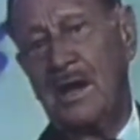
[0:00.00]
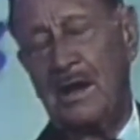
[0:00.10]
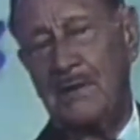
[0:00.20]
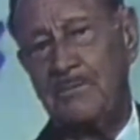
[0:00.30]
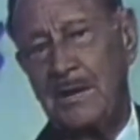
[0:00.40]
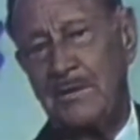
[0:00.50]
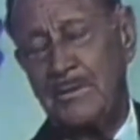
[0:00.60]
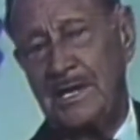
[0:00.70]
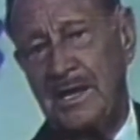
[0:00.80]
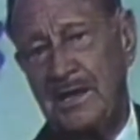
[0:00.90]
I
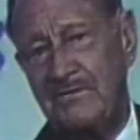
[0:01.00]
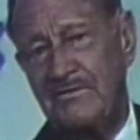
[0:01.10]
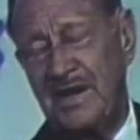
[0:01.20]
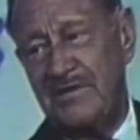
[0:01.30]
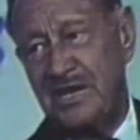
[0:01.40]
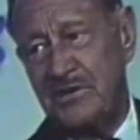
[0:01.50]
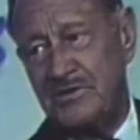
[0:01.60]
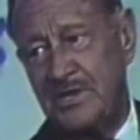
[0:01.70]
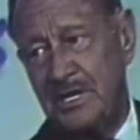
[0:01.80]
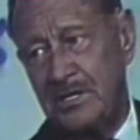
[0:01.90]
probably had five
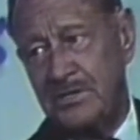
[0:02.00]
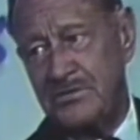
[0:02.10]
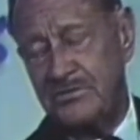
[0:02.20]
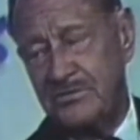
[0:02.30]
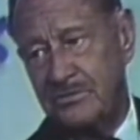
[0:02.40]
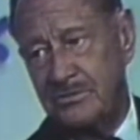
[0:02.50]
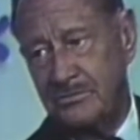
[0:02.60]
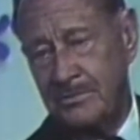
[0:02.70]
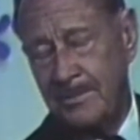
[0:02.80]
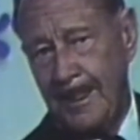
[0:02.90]
thousand dollars. Mm -hmm.
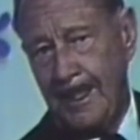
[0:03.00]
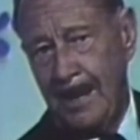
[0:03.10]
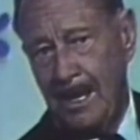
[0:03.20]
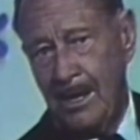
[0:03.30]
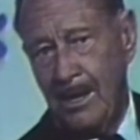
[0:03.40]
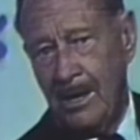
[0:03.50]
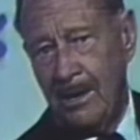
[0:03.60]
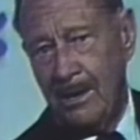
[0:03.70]
It was a lot of money